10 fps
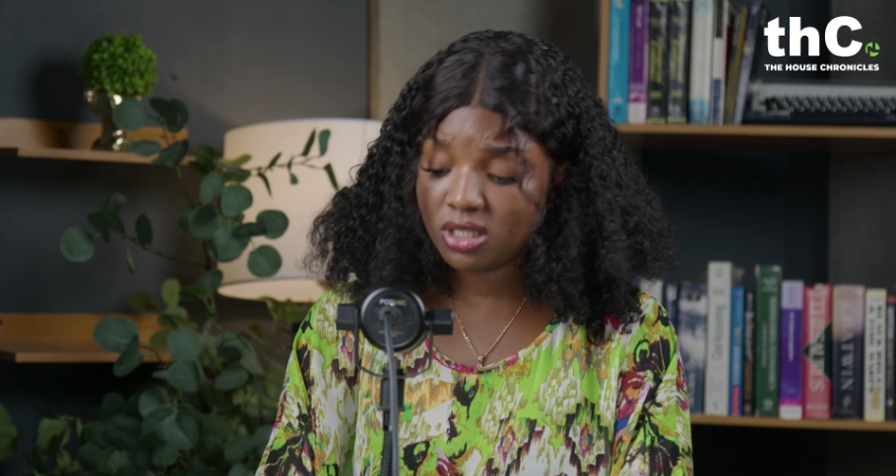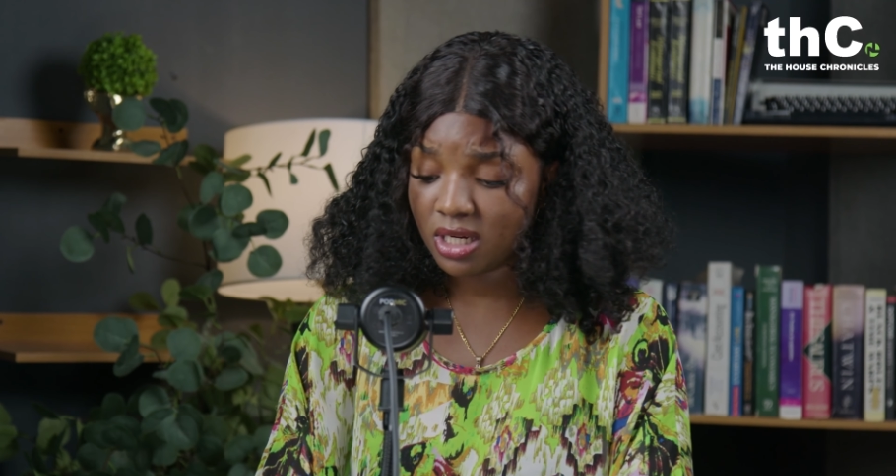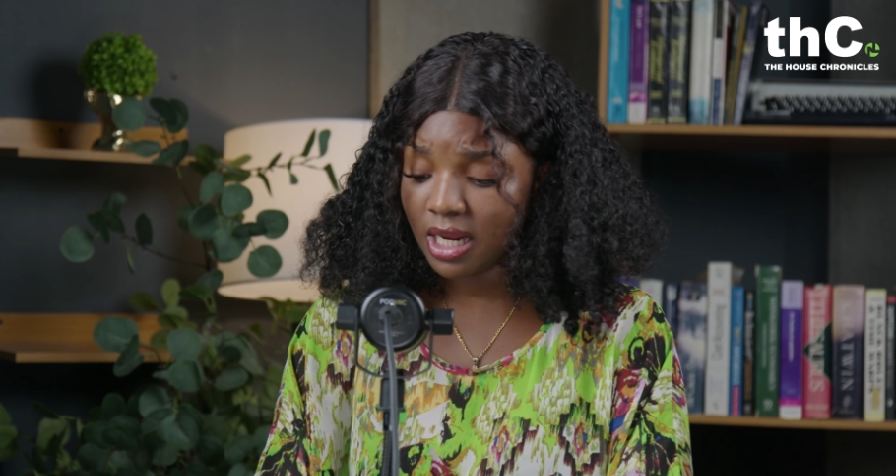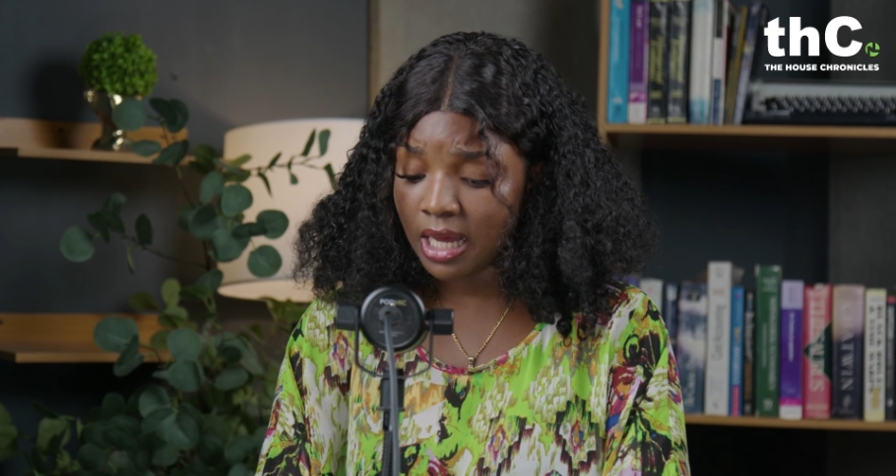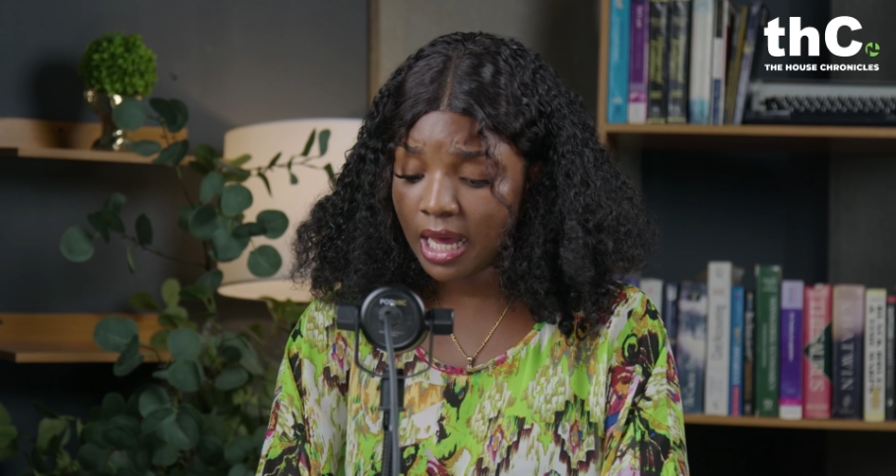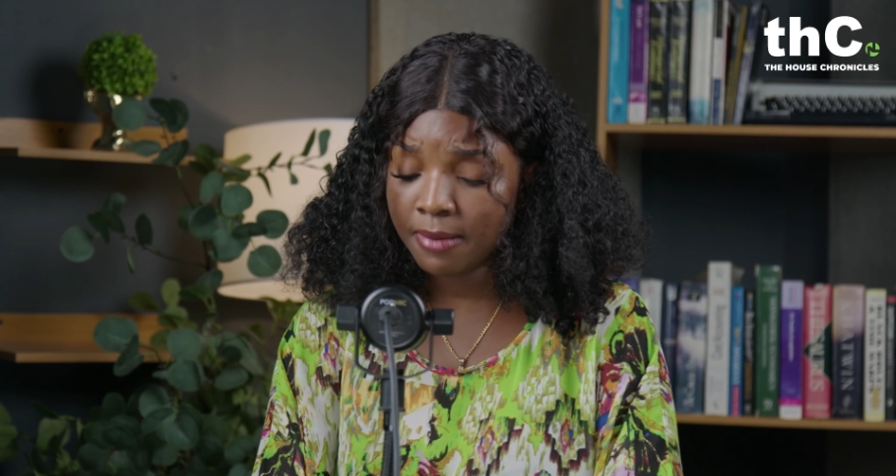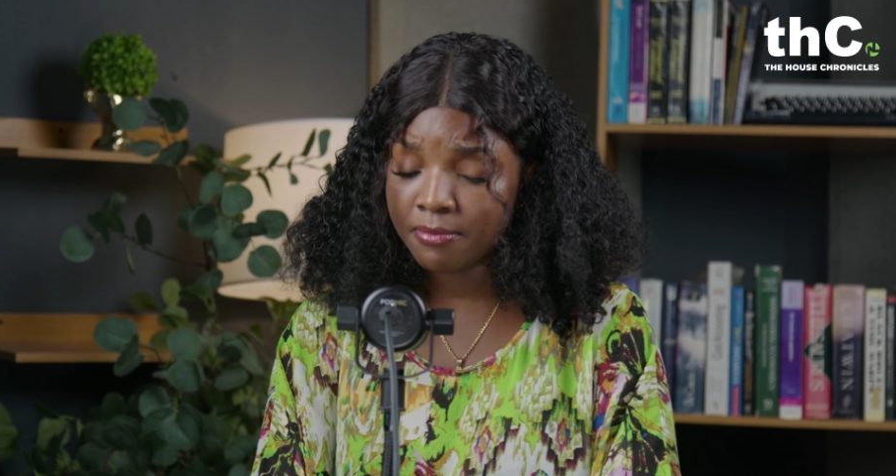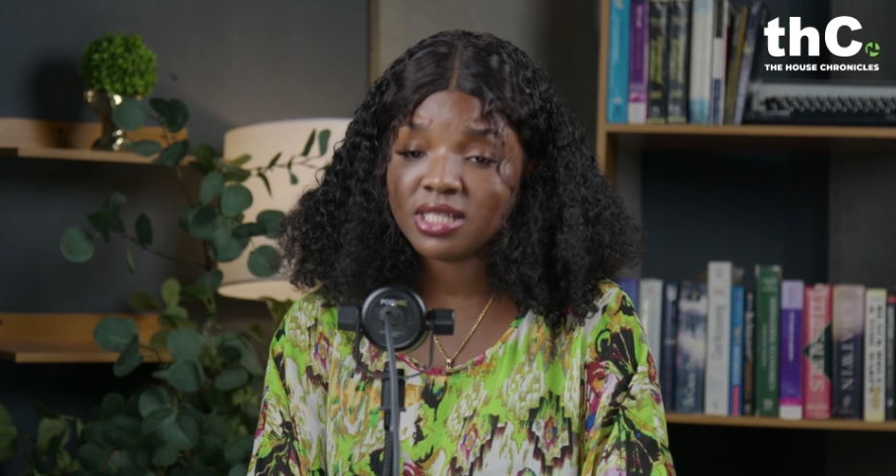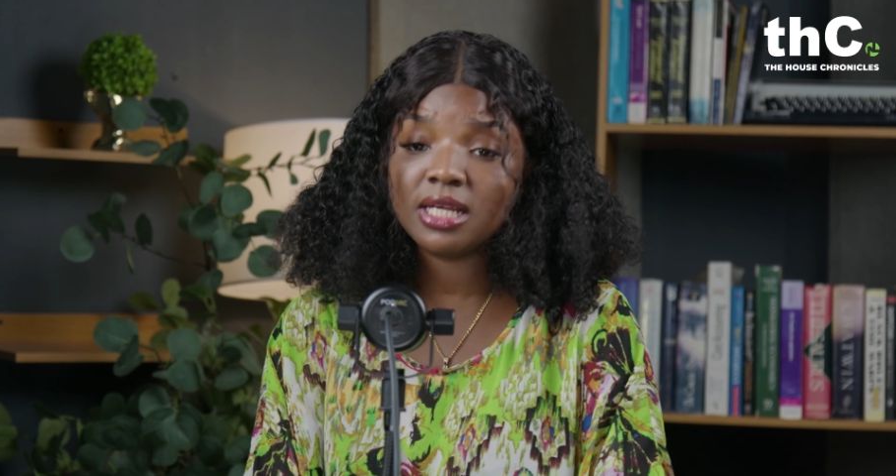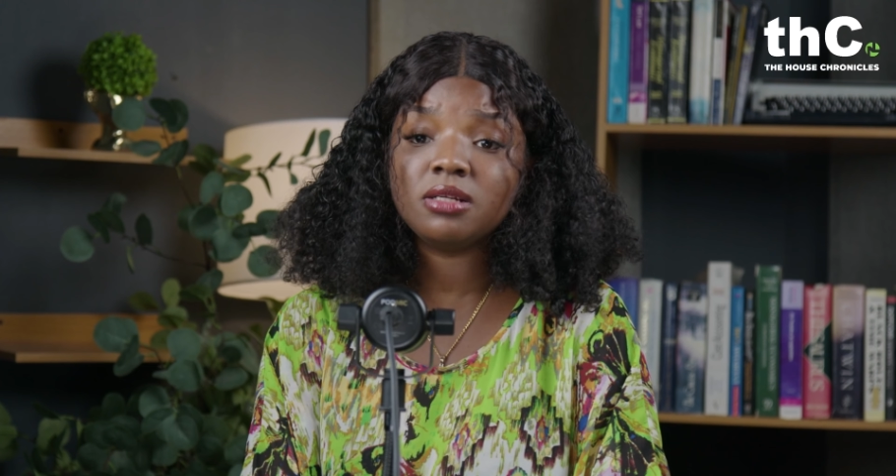and I'm
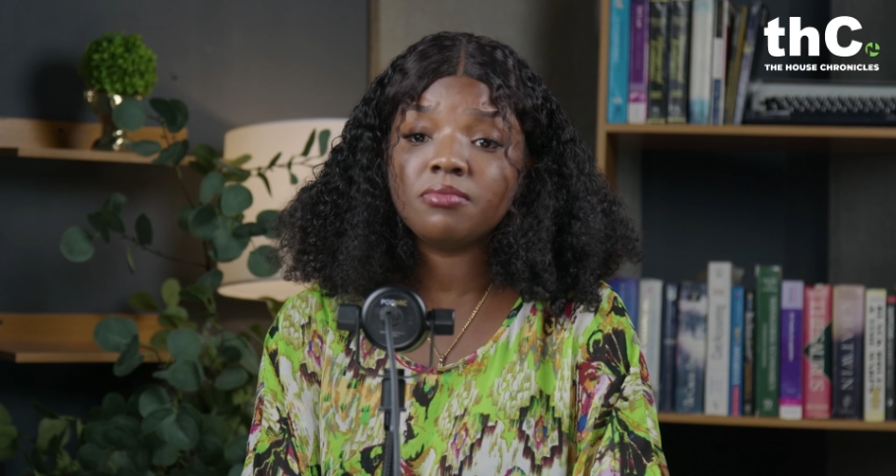sending my